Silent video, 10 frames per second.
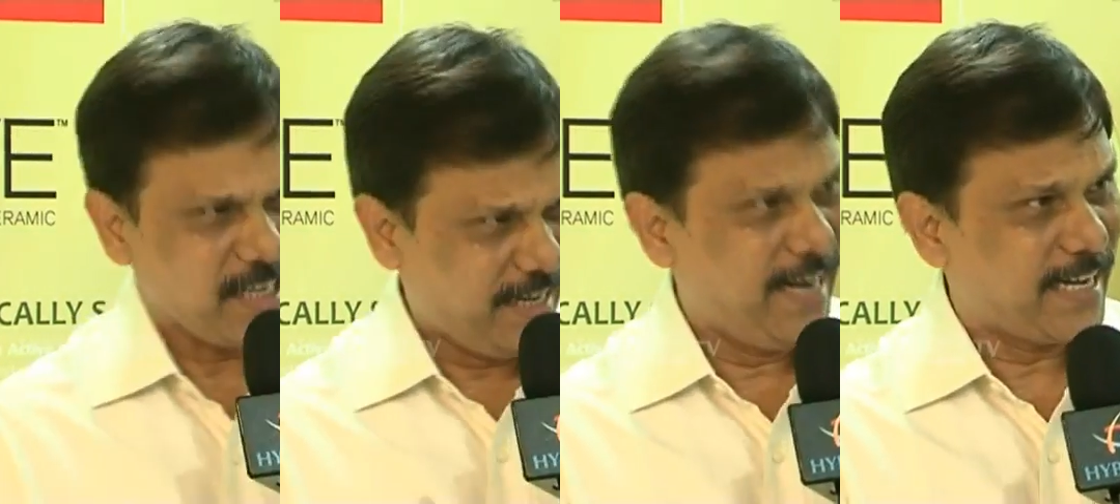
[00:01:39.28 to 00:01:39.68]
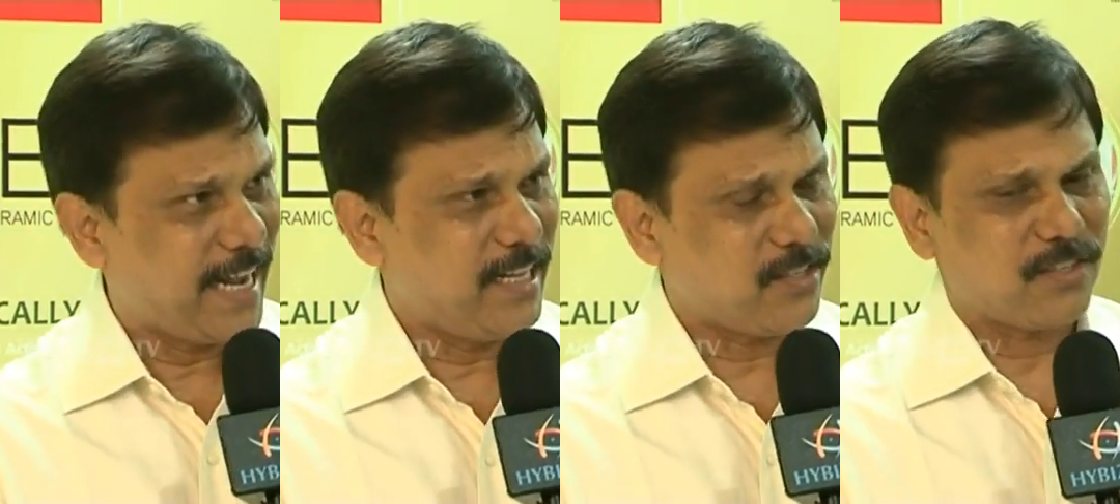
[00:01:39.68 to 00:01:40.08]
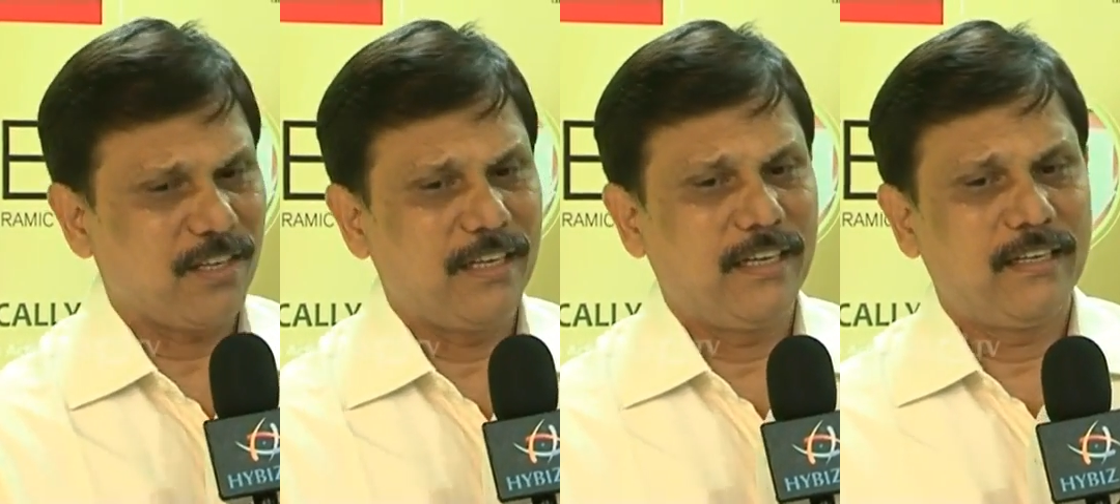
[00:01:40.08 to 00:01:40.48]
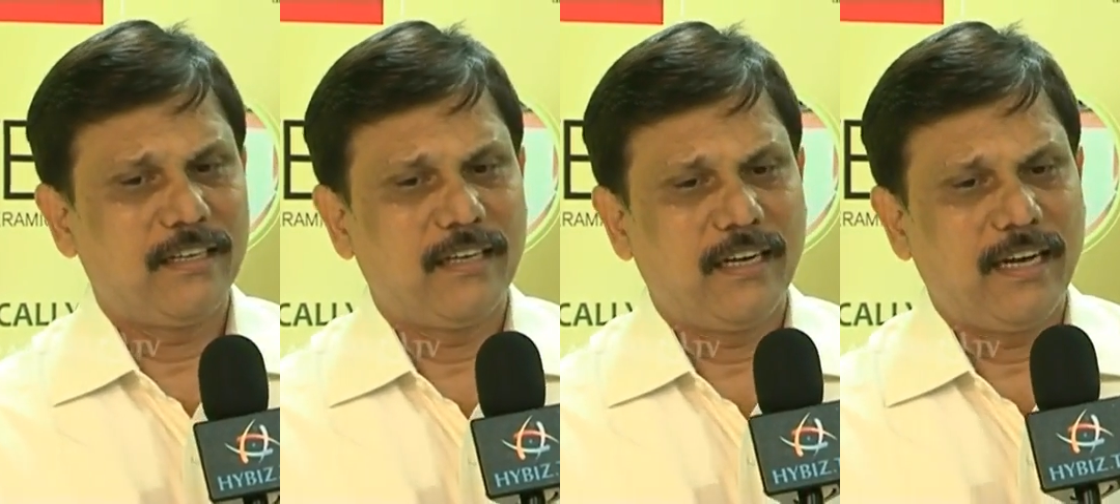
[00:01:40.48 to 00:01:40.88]
lay tiles
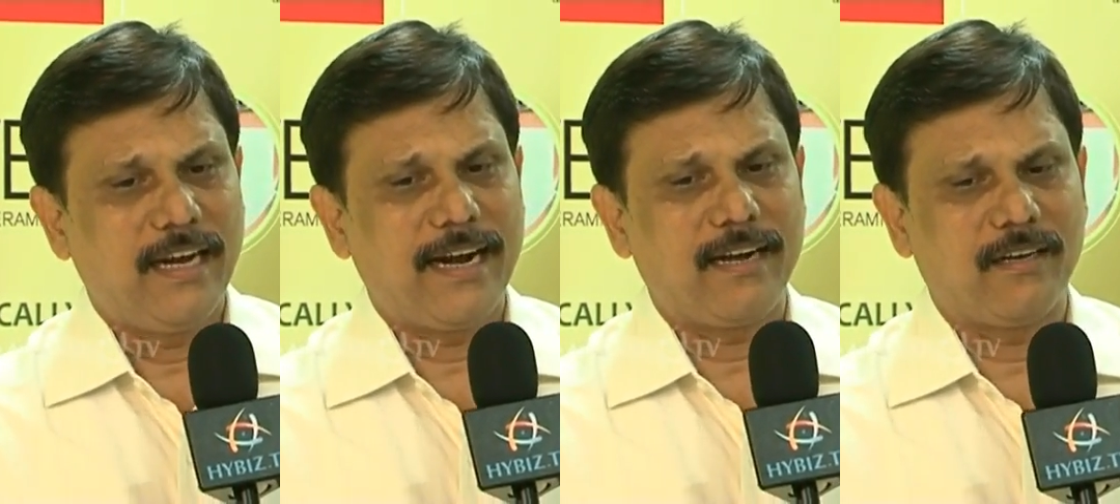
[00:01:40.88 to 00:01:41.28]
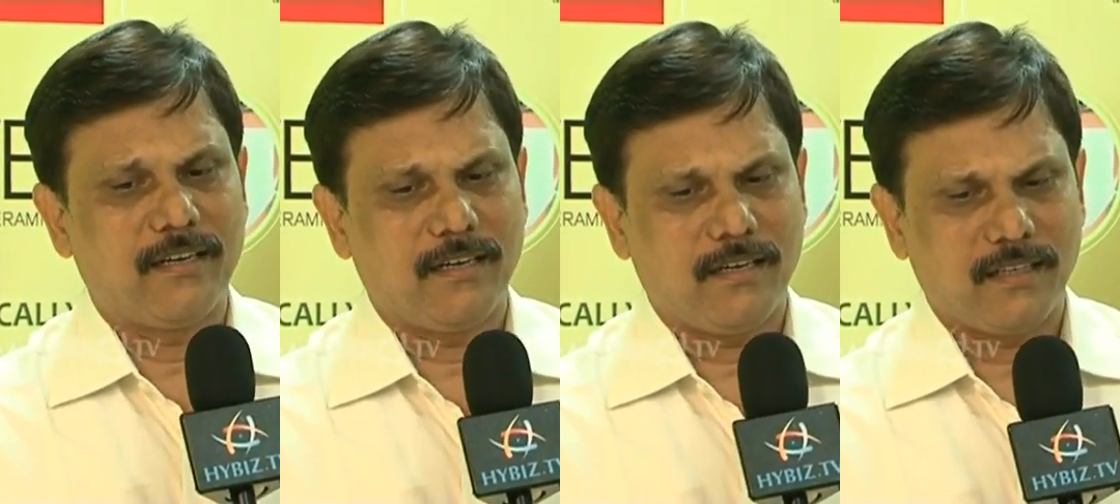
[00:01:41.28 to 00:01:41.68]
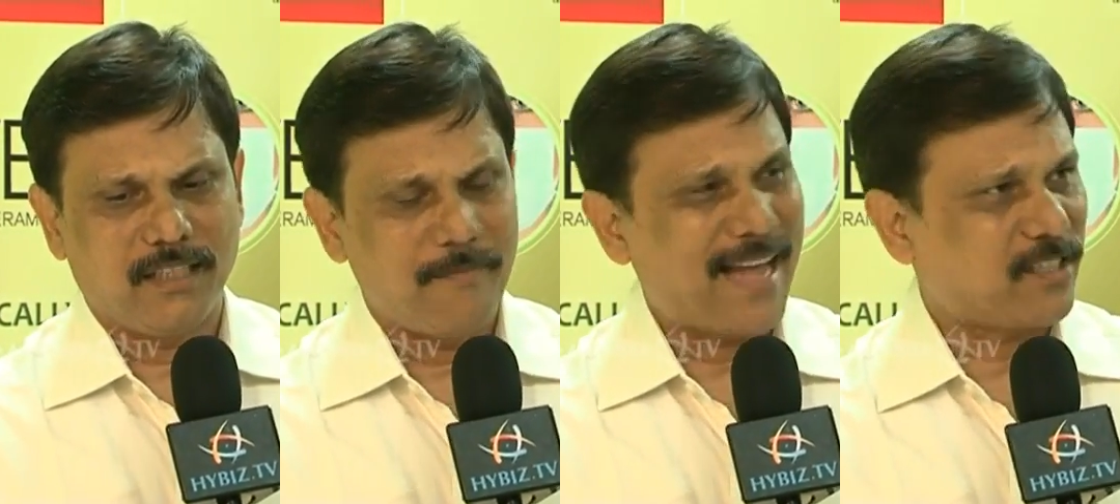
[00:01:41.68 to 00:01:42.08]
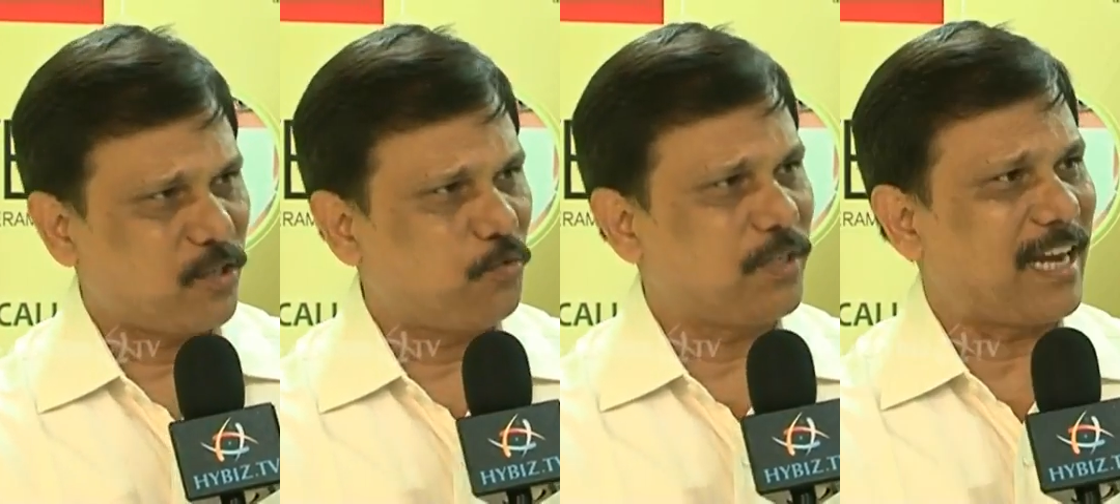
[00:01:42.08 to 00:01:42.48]
and uh, the
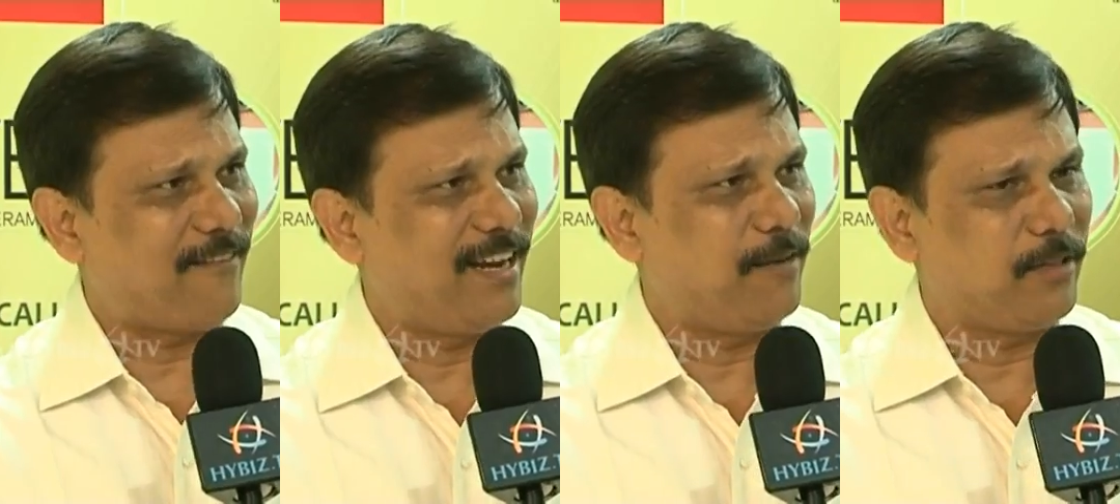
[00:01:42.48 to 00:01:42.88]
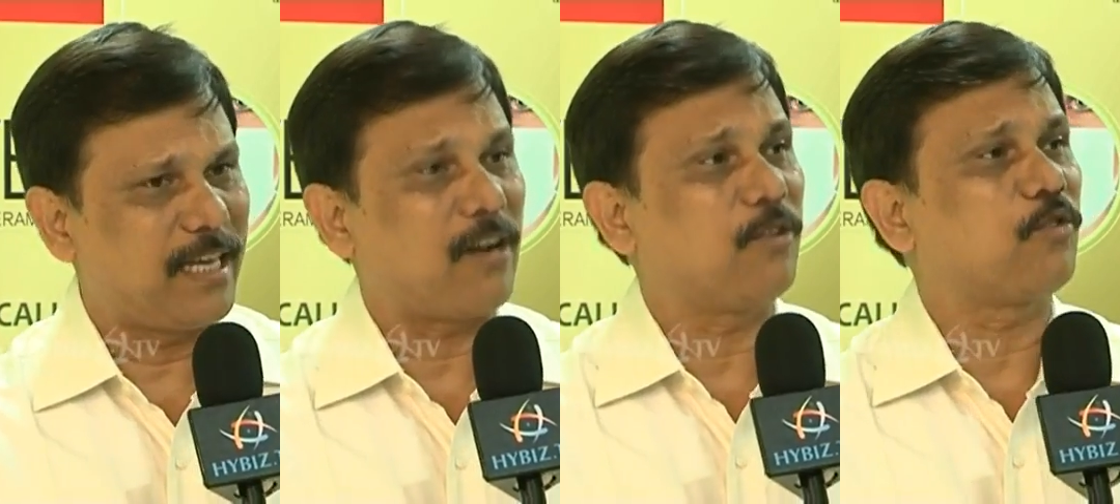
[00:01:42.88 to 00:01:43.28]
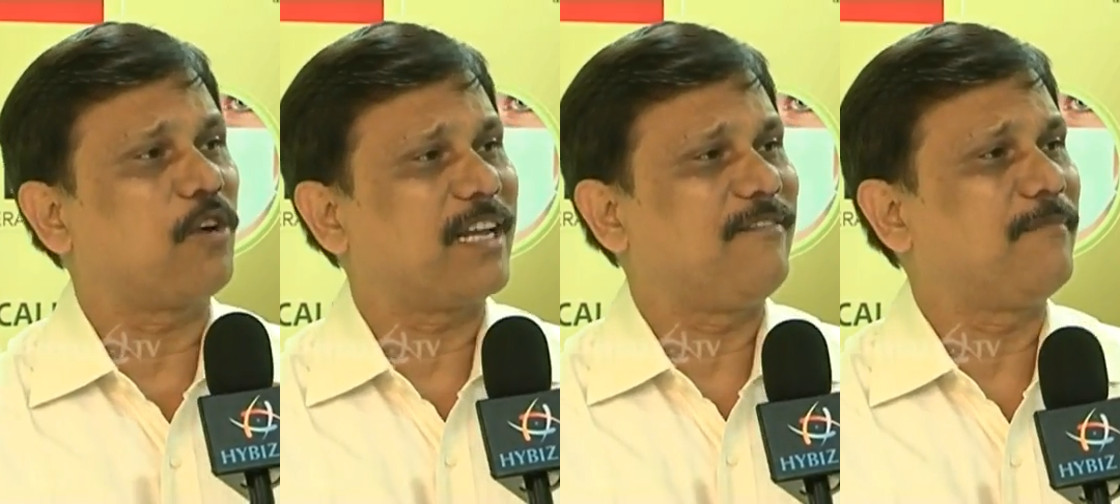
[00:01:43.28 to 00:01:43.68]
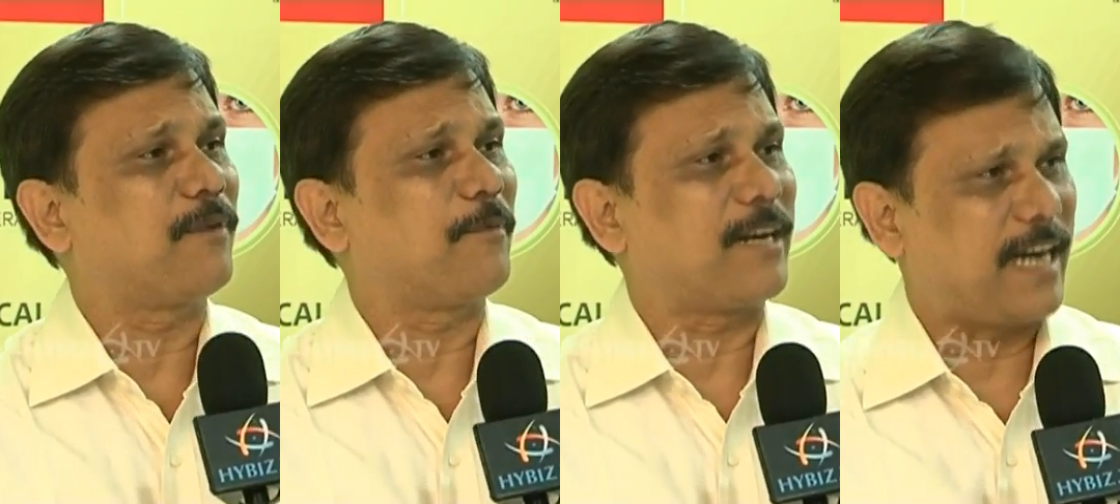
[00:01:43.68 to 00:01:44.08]
masons which are available they are also not given
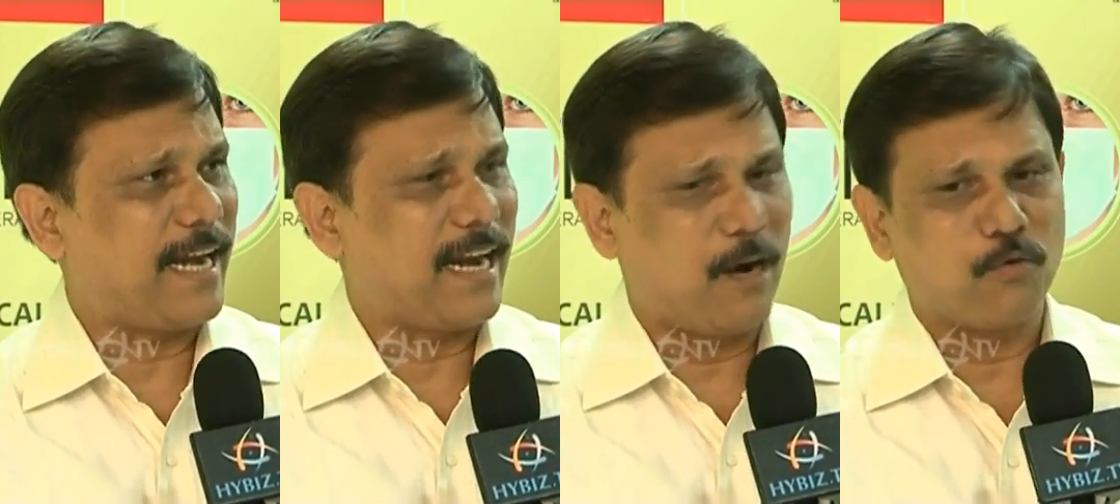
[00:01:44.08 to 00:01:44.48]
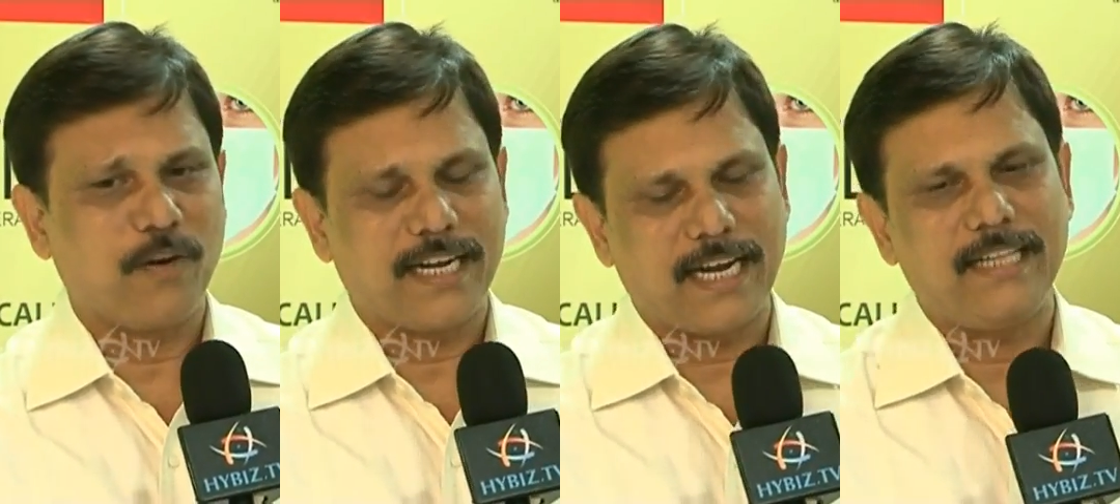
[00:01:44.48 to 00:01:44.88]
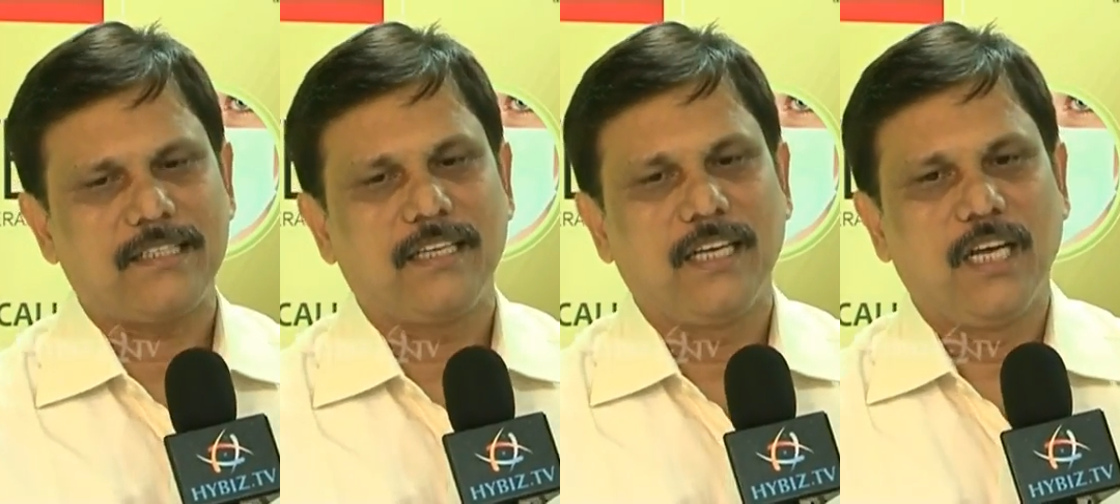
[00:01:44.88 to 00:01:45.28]
proper training how to lay tiles